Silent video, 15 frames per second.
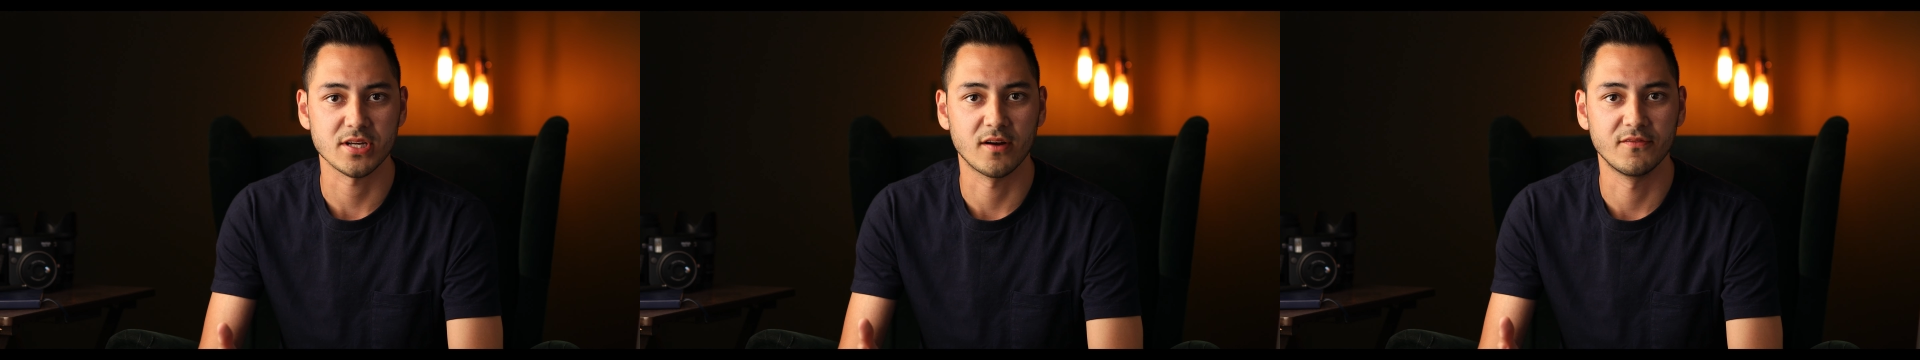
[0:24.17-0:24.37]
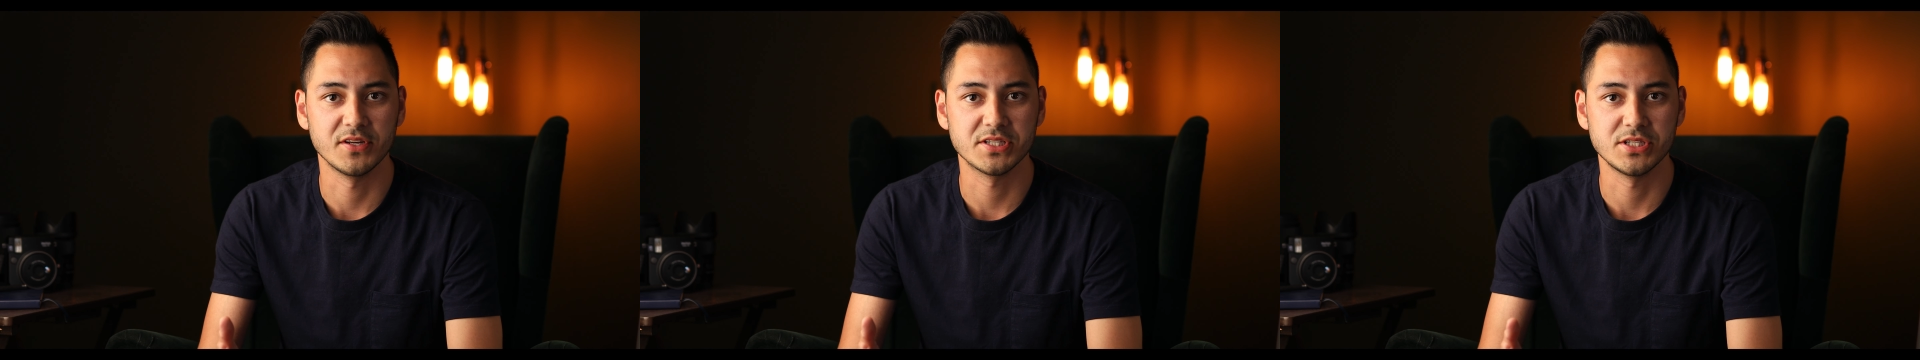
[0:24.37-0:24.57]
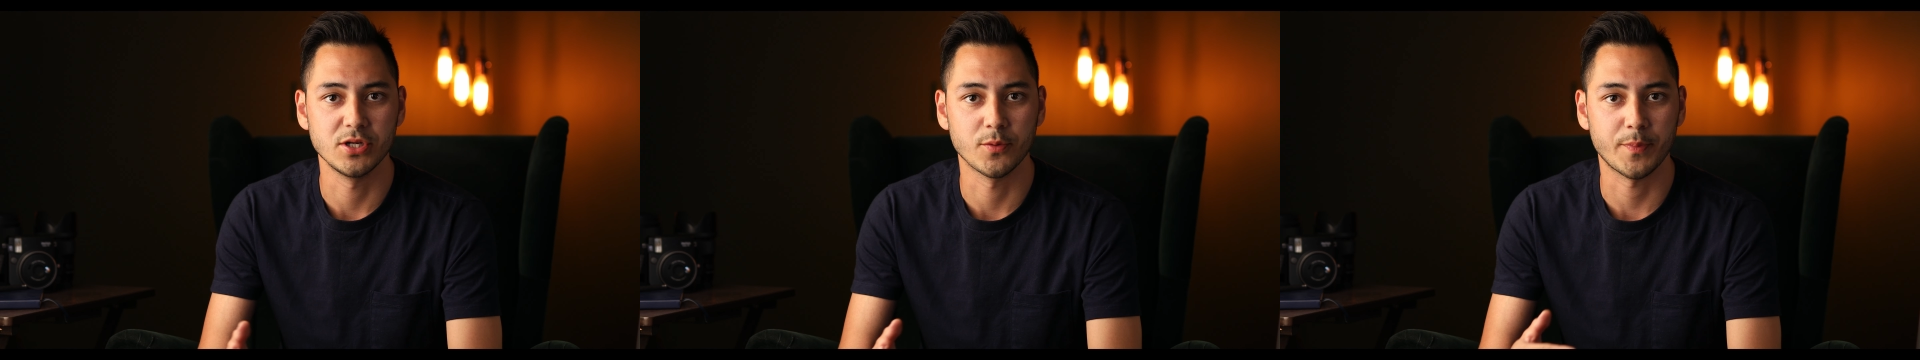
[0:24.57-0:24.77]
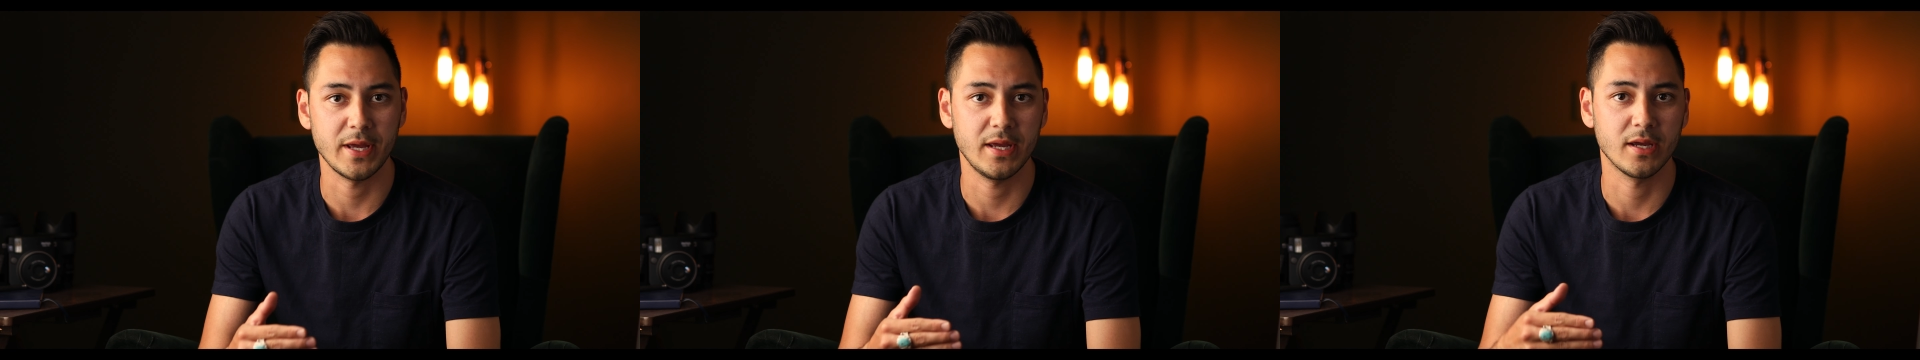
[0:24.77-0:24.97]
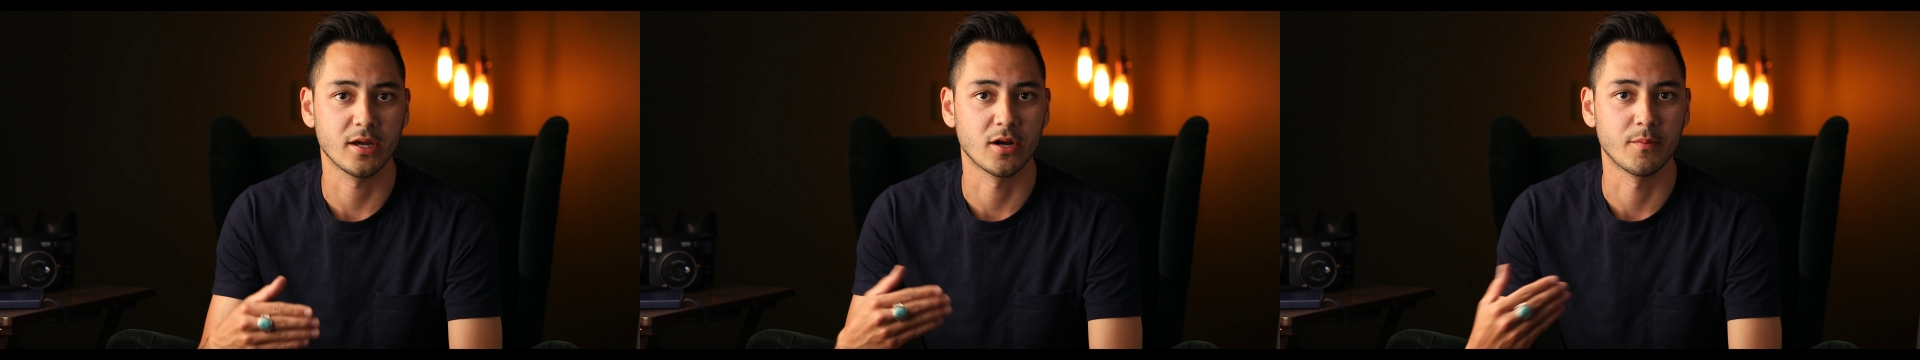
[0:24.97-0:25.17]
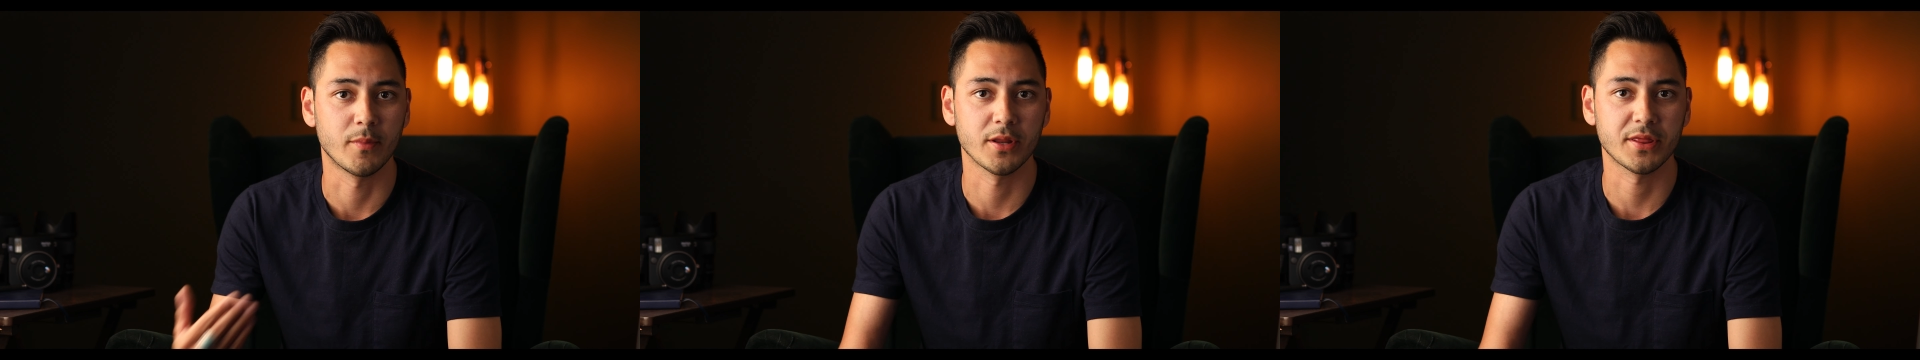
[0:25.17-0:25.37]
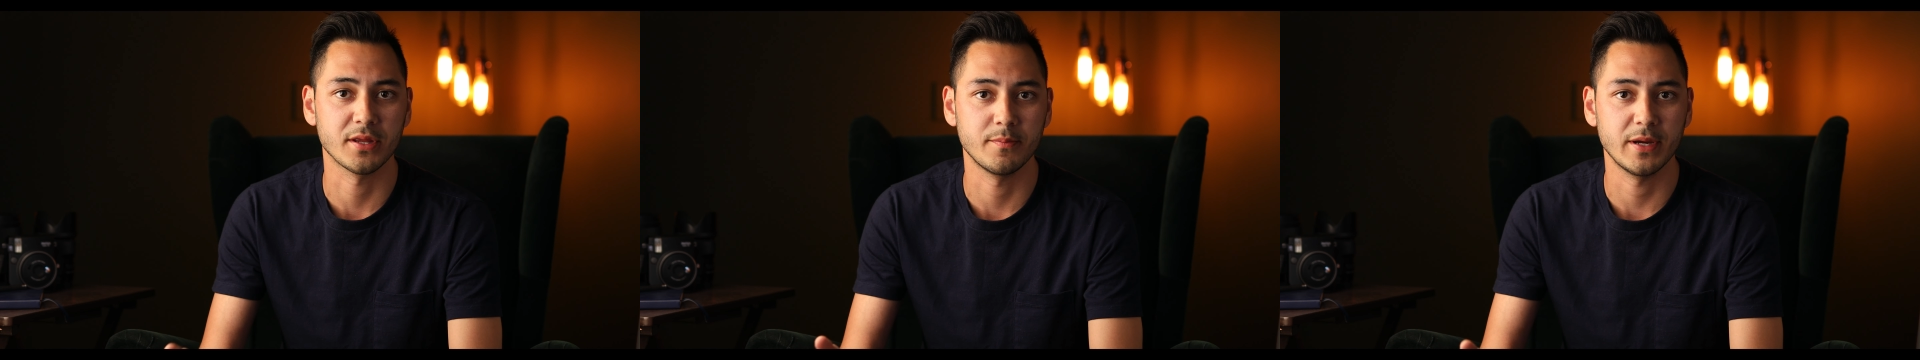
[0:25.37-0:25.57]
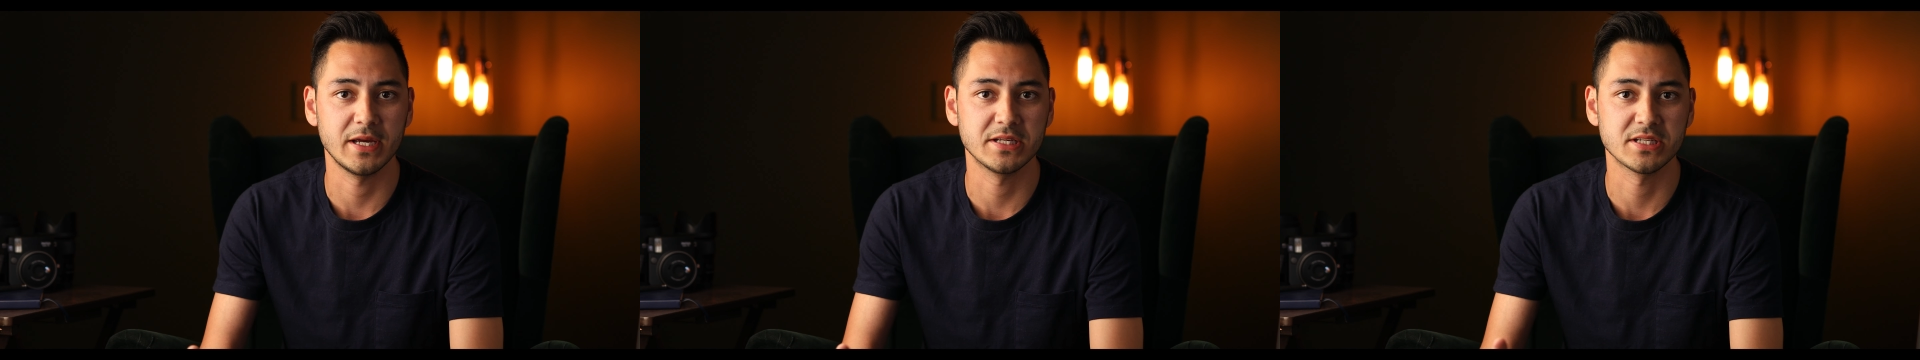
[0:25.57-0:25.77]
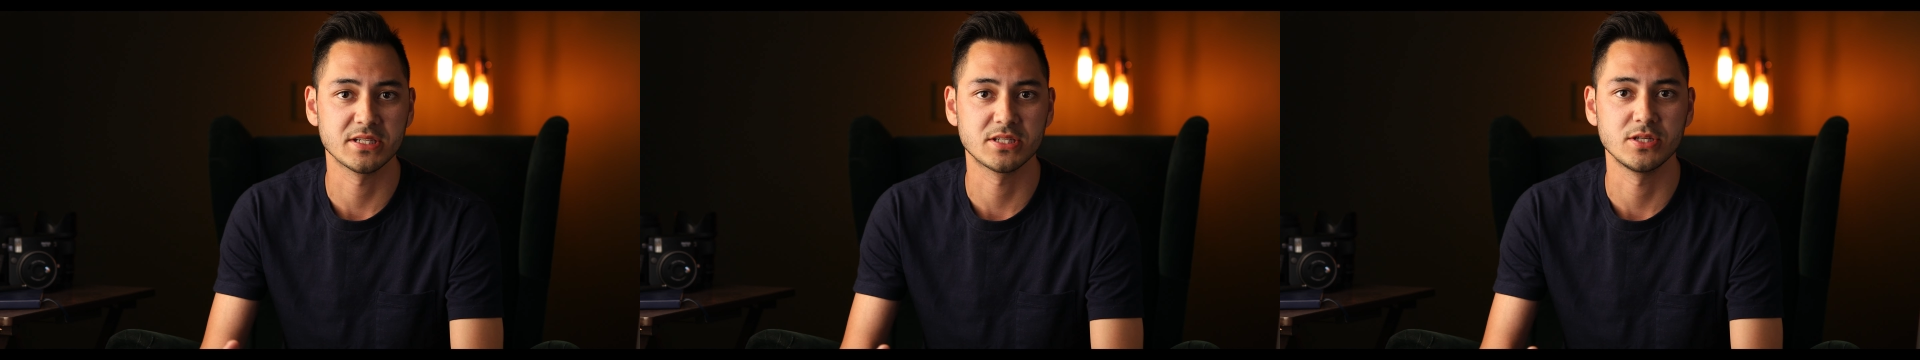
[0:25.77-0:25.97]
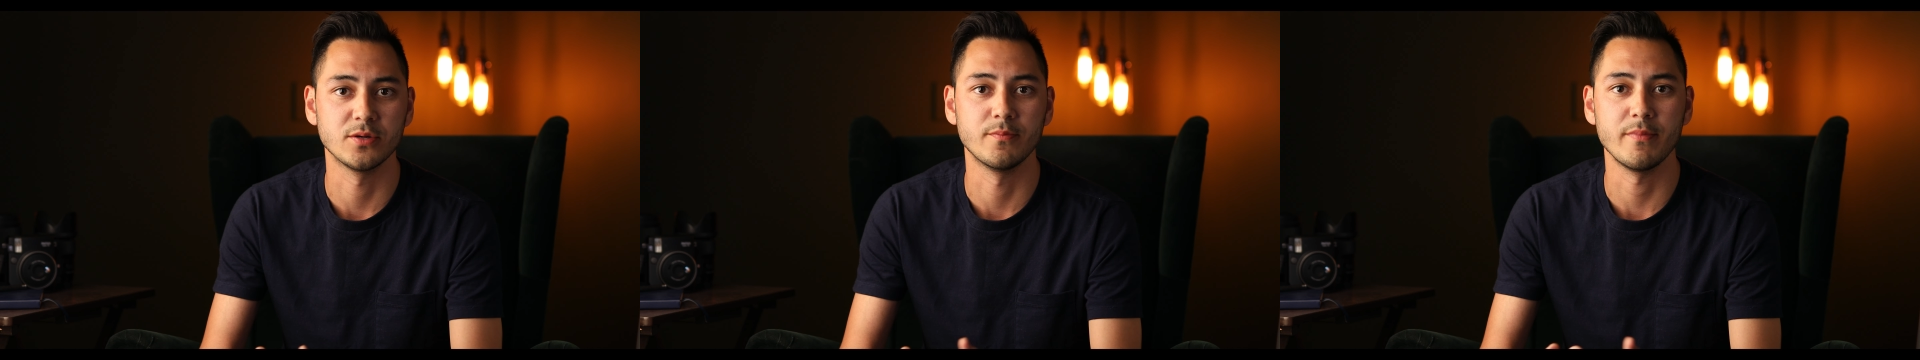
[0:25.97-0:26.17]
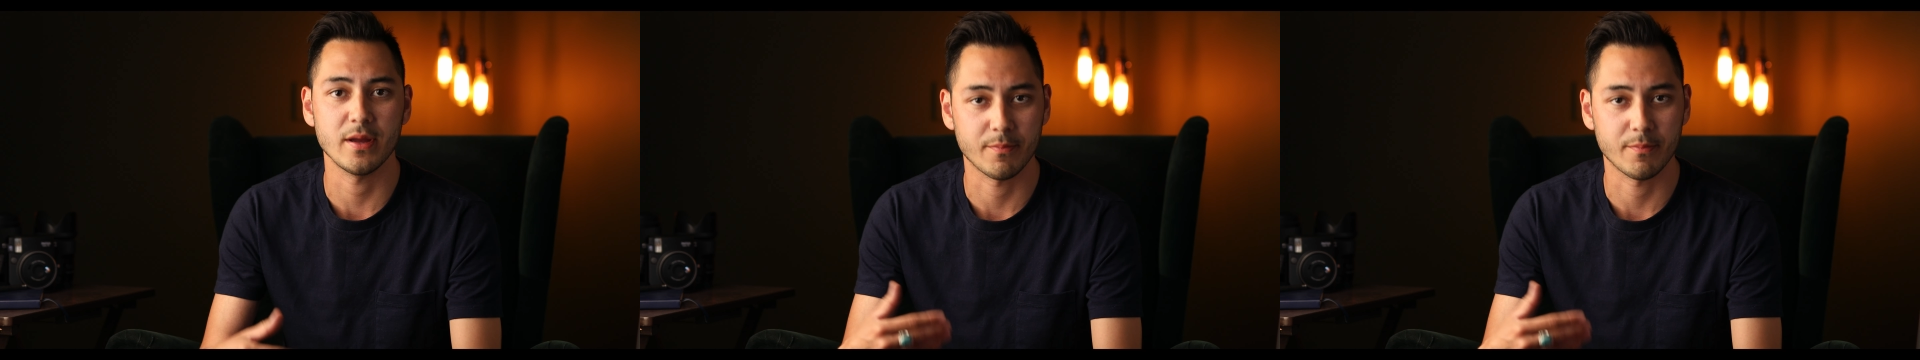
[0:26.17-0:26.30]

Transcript: obviously you're paying on a monthly basis, you're